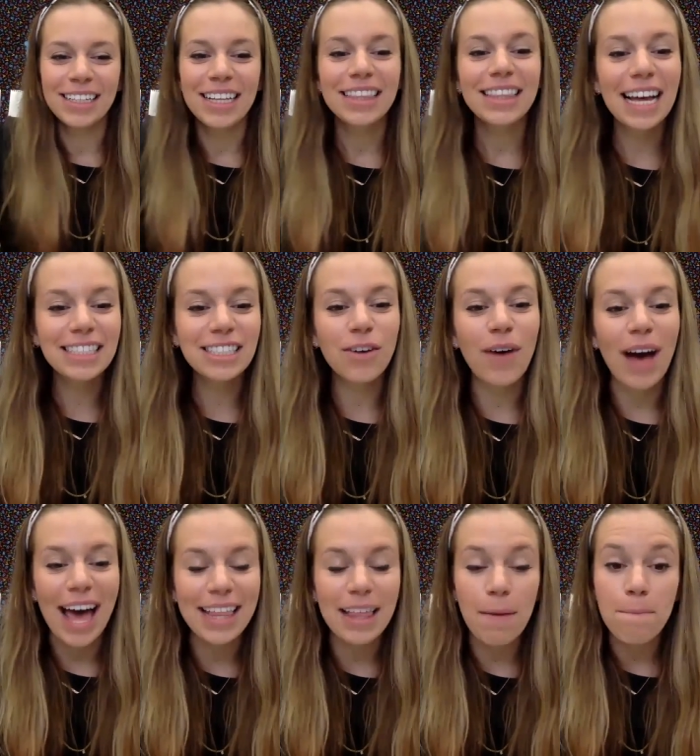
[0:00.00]
Let's go
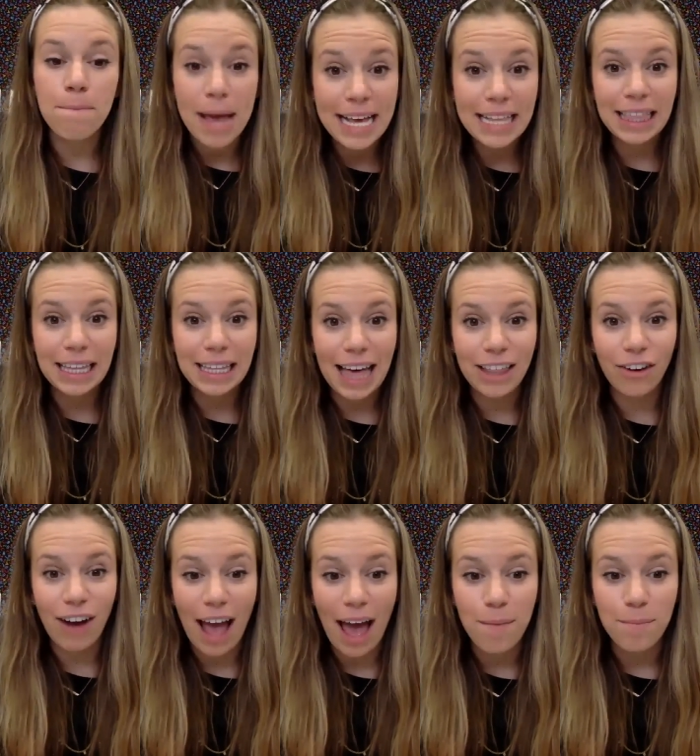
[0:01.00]
ahead and make the letter
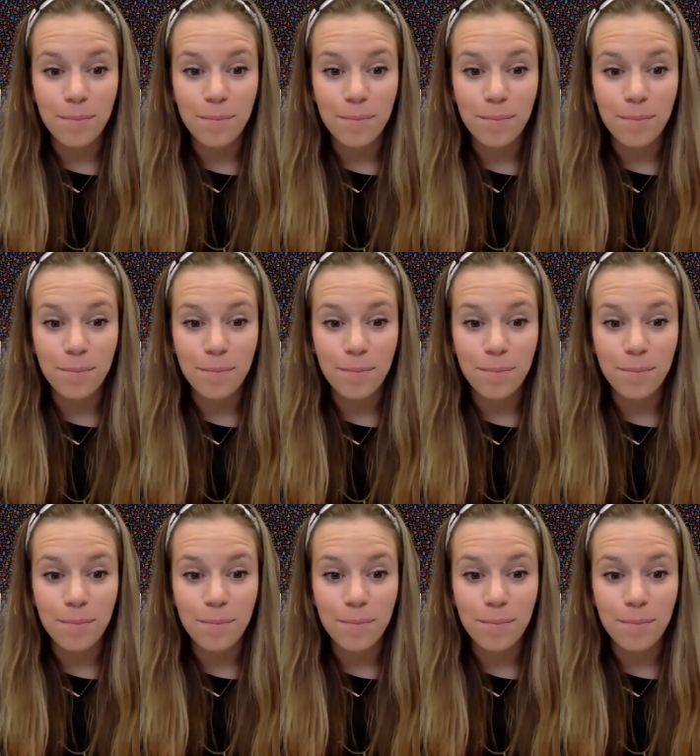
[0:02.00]
M.